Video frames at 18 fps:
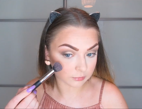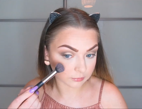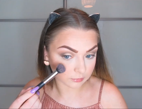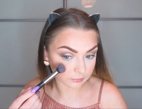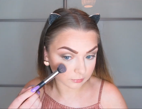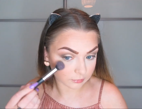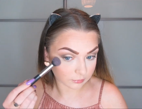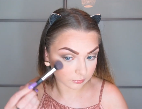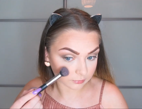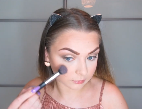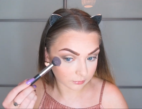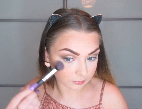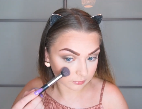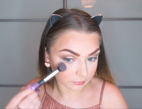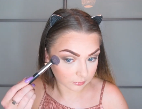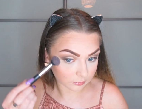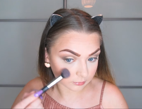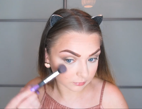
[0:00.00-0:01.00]

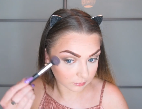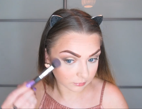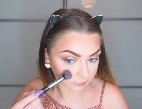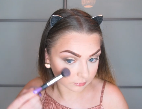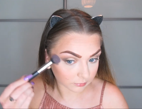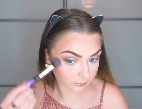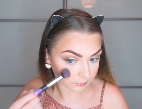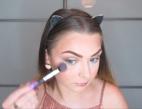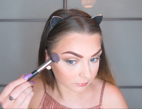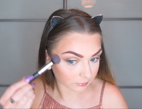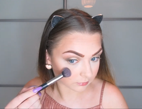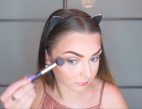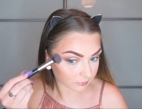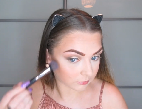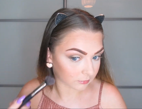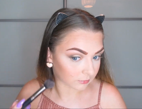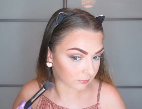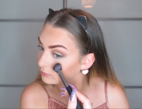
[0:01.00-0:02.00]

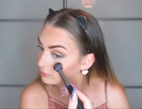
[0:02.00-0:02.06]
No one is speaking in this clip.